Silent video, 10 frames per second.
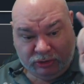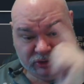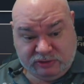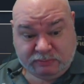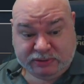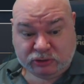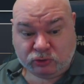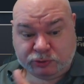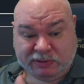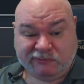the
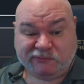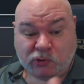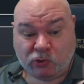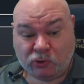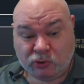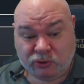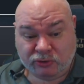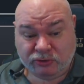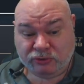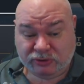build before
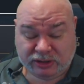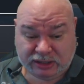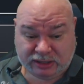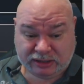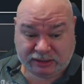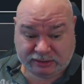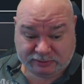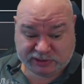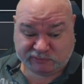this